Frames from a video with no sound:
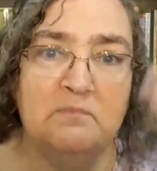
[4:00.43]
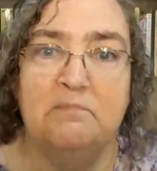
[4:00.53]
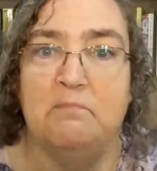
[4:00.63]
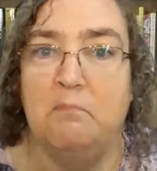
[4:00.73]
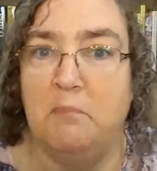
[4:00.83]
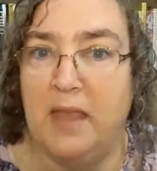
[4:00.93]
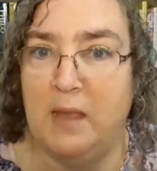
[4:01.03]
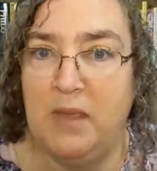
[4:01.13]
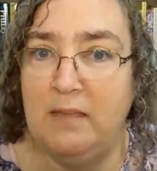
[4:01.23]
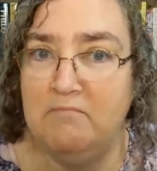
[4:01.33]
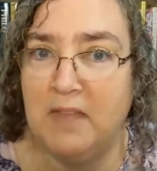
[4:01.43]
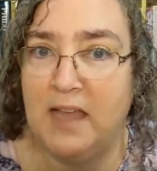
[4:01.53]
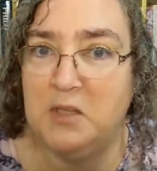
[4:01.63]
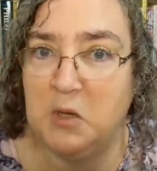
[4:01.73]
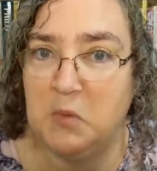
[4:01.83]
Maybe.
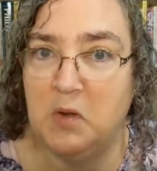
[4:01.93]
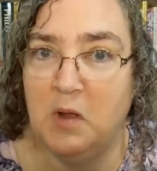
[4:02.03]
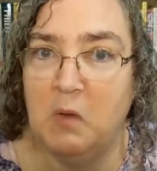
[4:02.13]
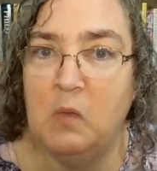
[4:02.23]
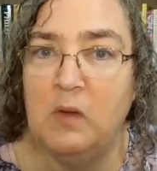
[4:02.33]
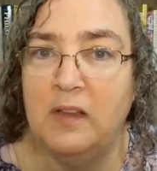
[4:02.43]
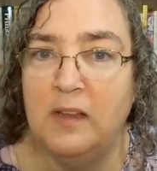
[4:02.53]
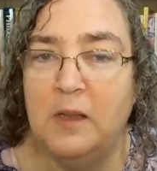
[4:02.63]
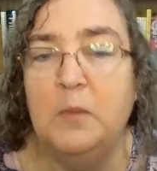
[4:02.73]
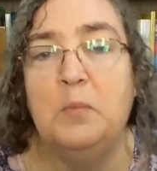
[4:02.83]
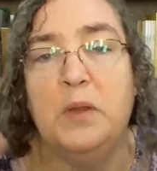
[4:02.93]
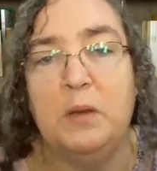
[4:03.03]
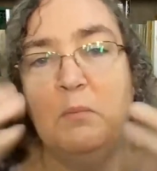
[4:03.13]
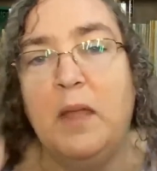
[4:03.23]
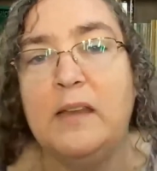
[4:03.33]
I don't know. But
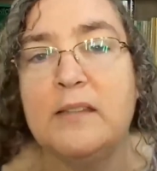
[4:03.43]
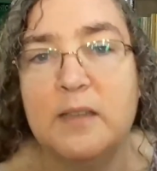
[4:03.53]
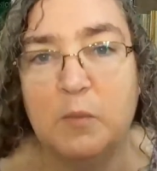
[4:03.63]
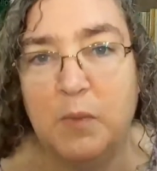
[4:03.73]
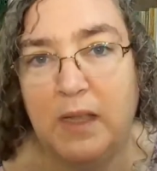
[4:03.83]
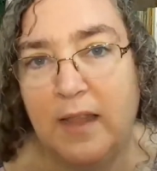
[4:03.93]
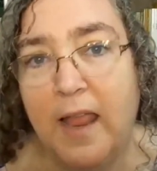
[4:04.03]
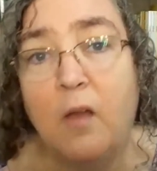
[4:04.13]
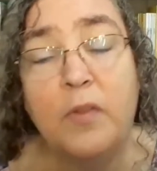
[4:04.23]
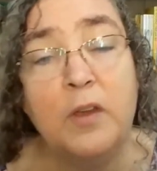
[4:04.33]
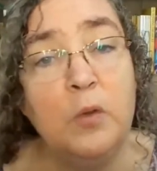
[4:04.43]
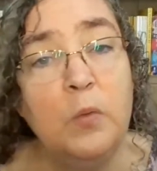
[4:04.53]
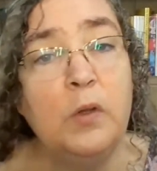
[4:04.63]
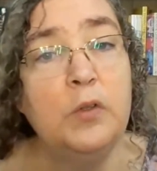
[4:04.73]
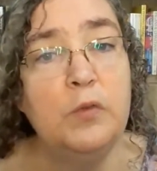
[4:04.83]
it might still be a layout that you
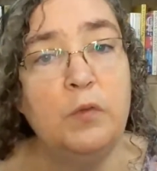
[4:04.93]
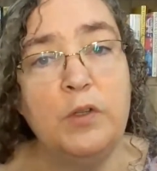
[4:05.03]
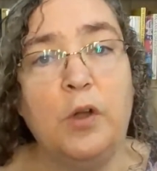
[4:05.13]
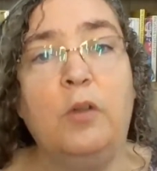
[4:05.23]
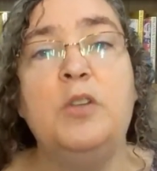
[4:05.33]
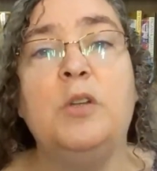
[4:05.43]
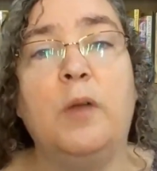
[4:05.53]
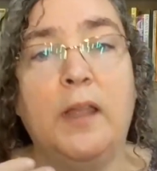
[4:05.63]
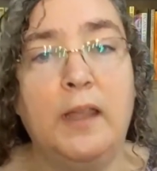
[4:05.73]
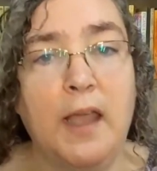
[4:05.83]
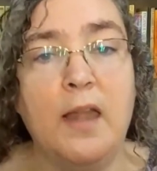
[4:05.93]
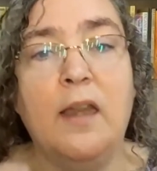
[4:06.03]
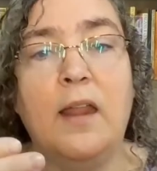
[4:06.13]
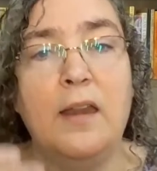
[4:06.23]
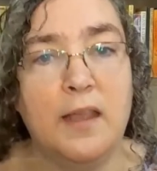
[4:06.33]
will return to
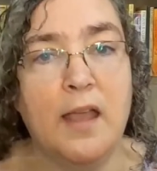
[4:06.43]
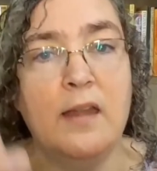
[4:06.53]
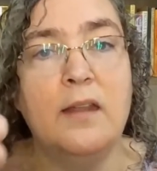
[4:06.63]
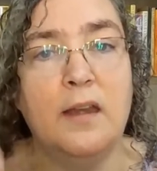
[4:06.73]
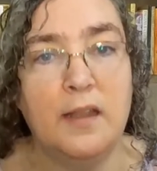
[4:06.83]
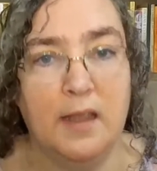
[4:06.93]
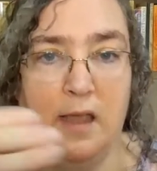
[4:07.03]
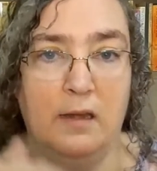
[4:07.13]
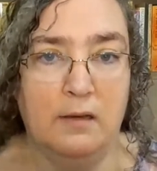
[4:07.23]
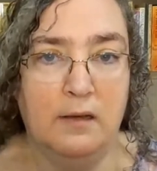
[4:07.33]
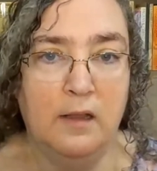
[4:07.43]
again and again and again.